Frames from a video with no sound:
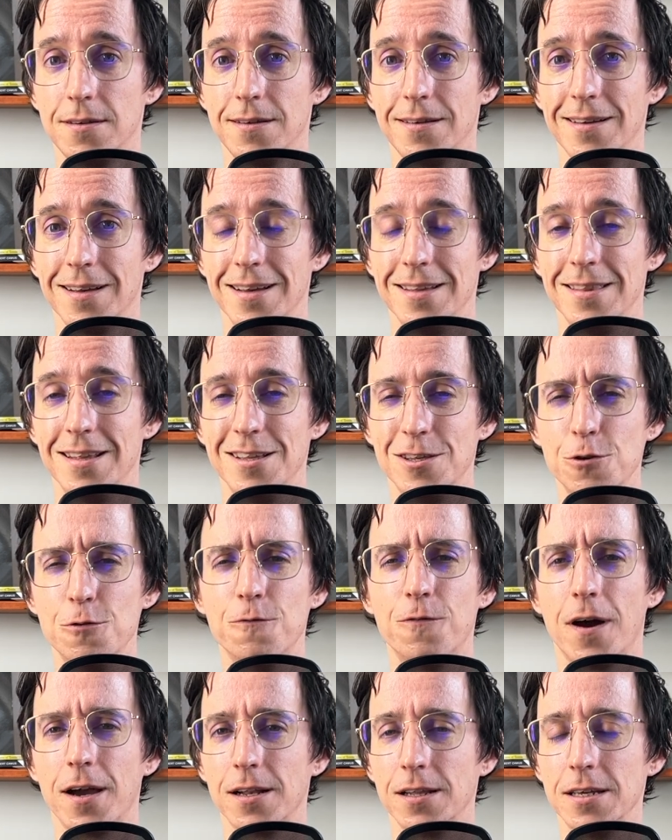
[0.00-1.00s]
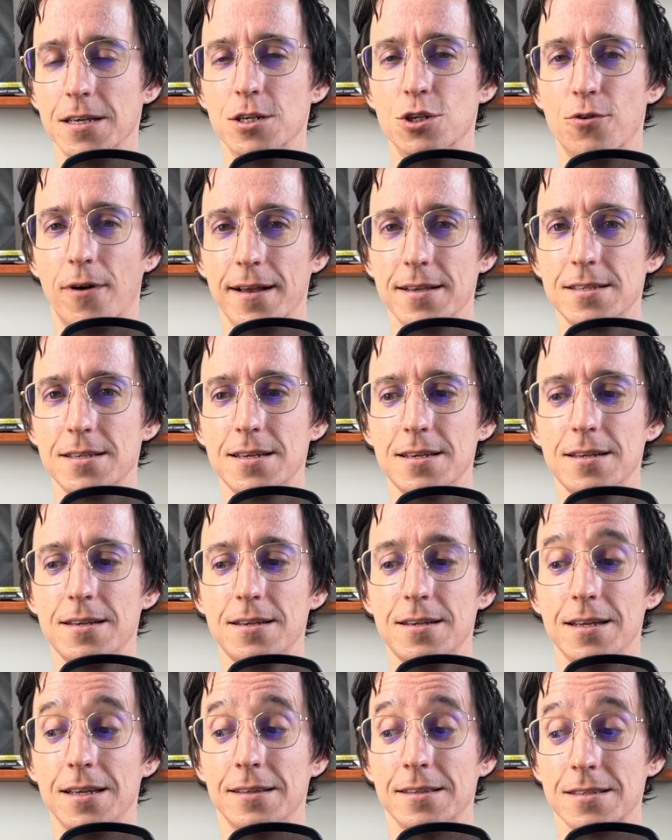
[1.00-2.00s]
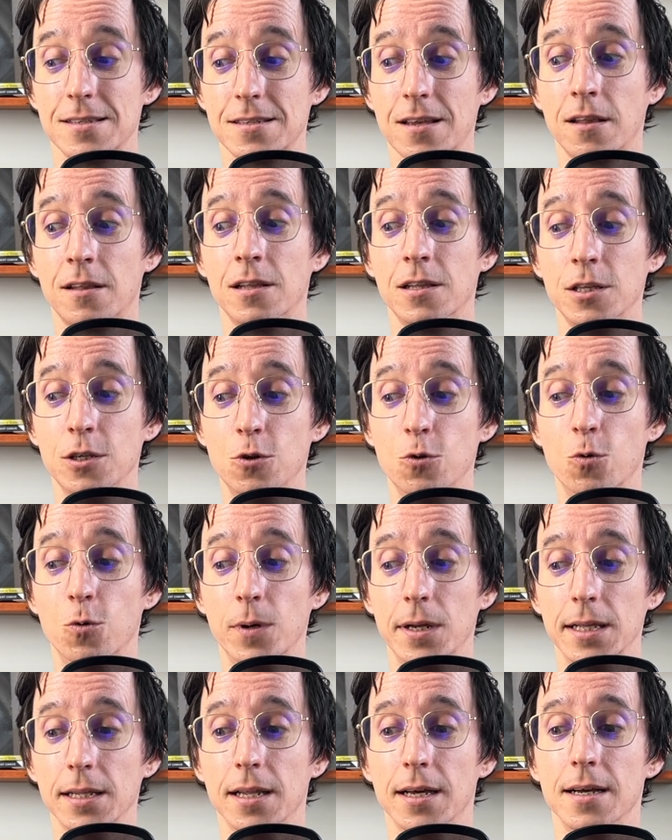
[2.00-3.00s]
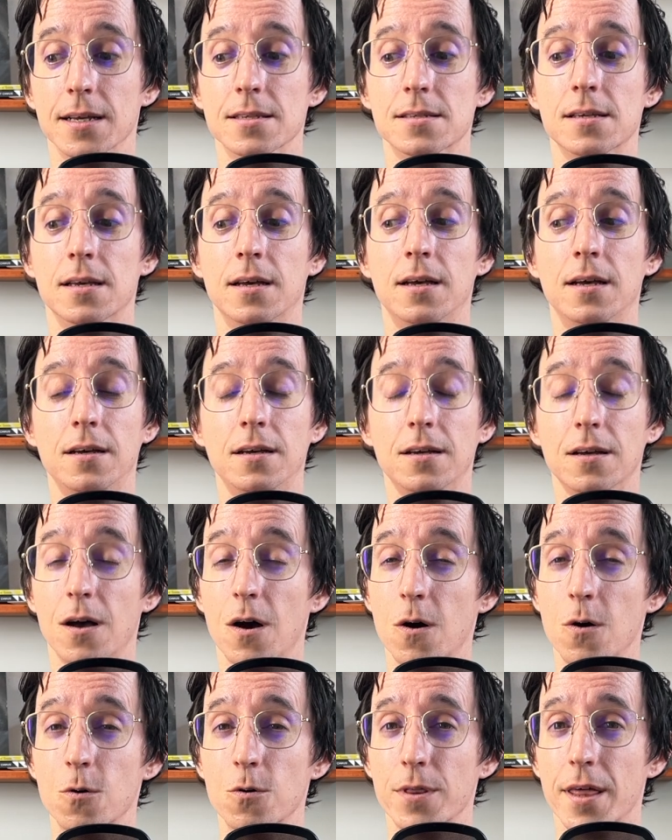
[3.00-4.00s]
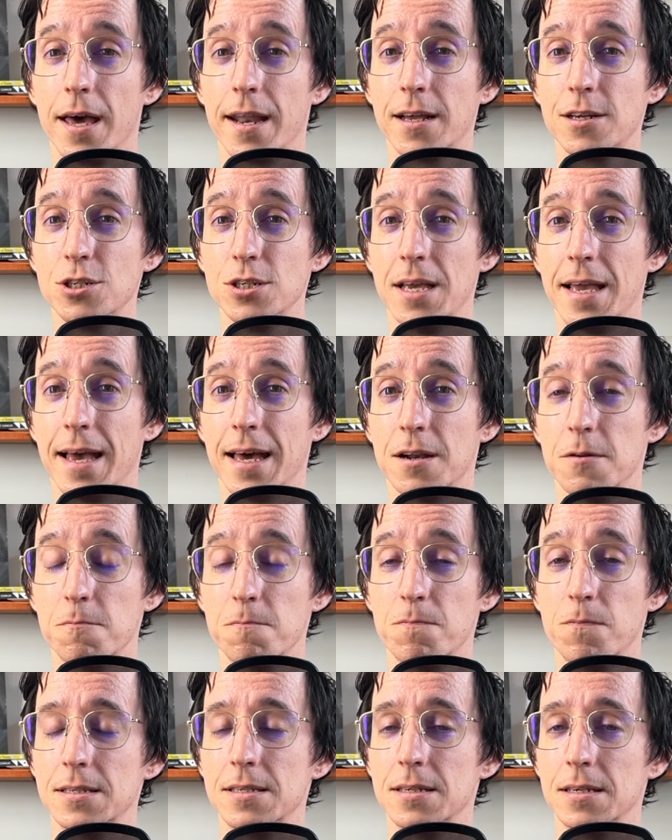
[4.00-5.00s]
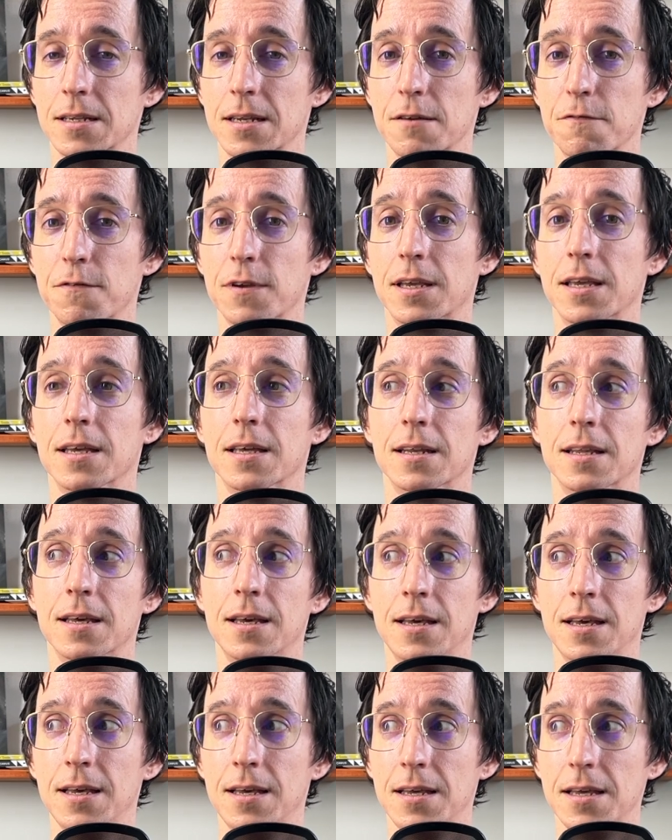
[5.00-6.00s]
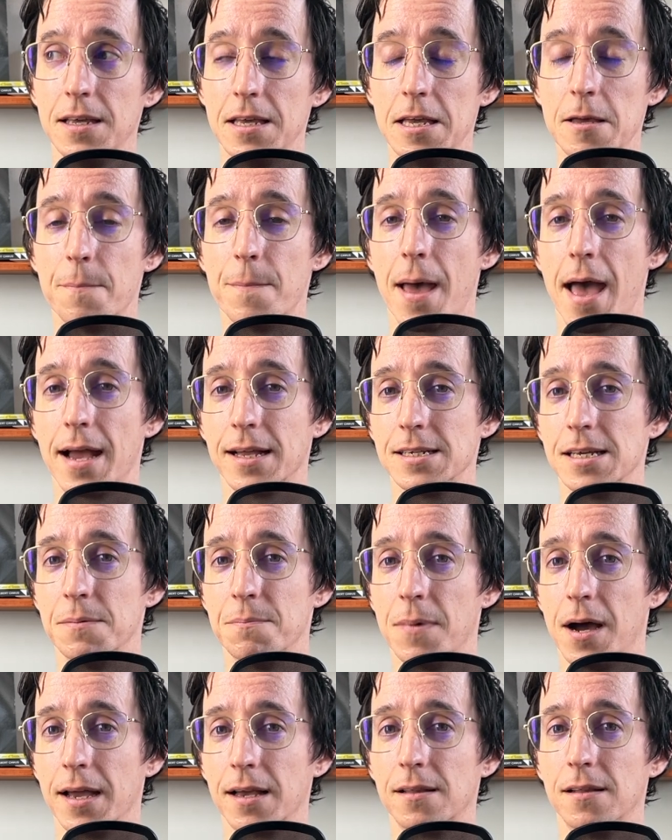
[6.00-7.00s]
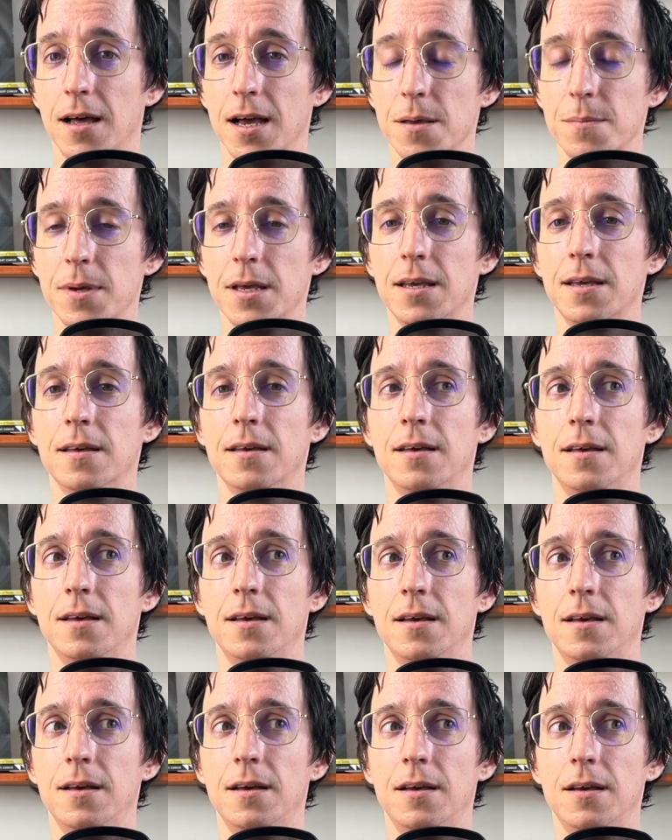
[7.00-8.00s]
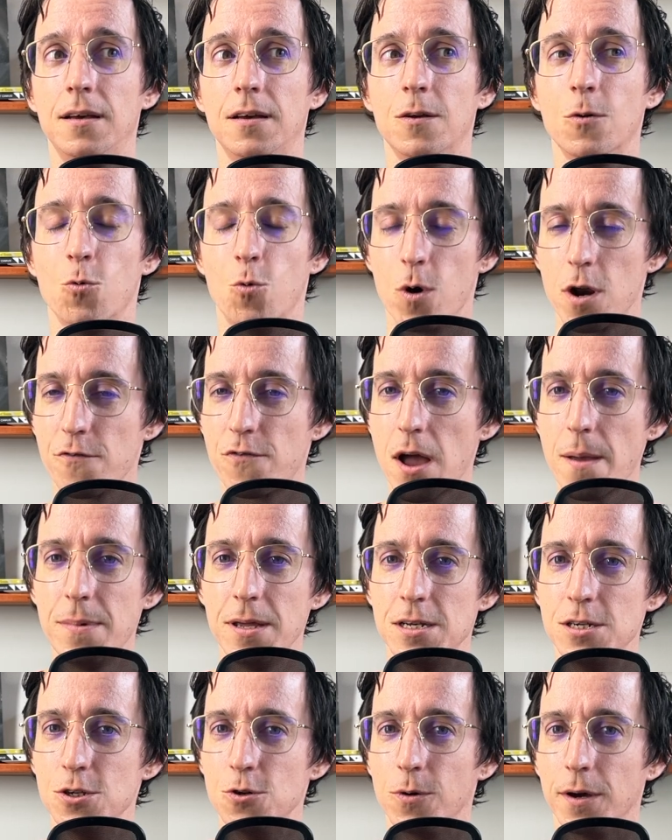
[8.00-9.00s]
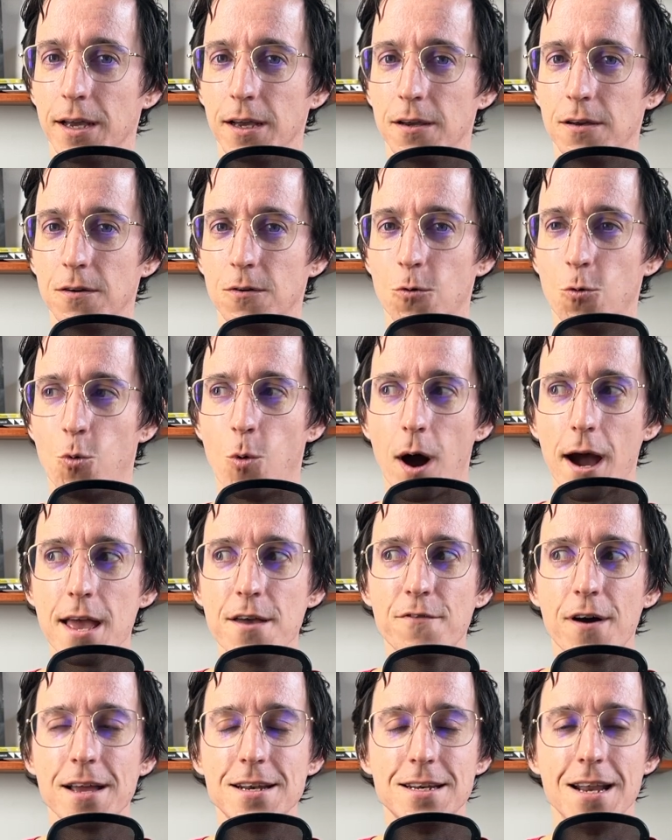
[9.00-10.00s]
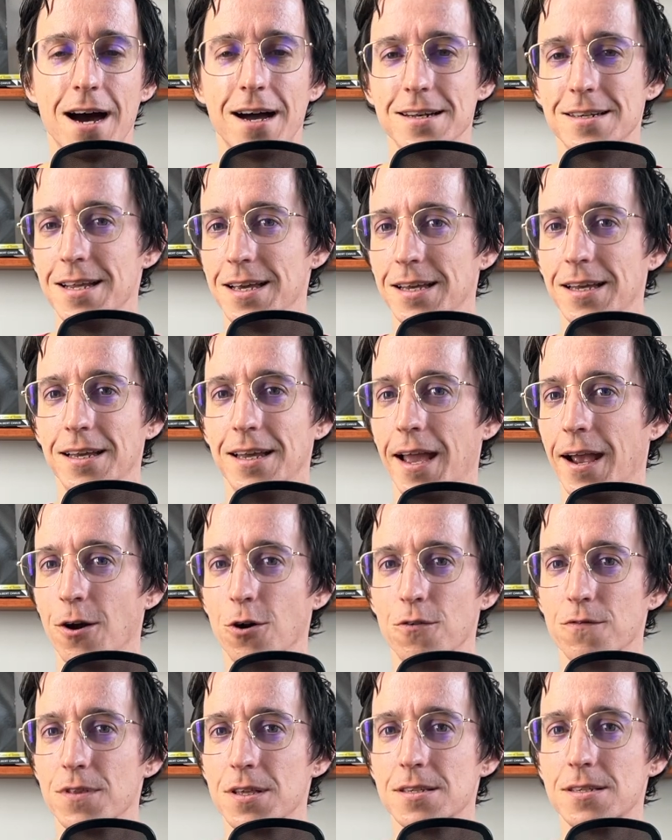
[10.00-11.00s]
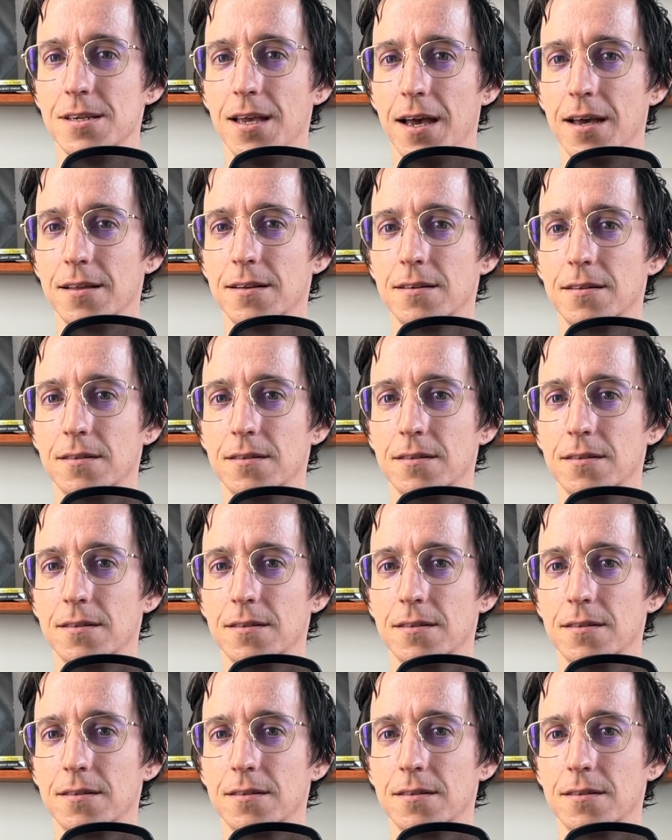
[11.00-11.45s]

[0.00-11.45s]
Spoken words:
And then you finally address it, and suddenly you realize, oh, that actually had a significant impact in my climbing. What have I been doing? Why have I not taken care of this yet?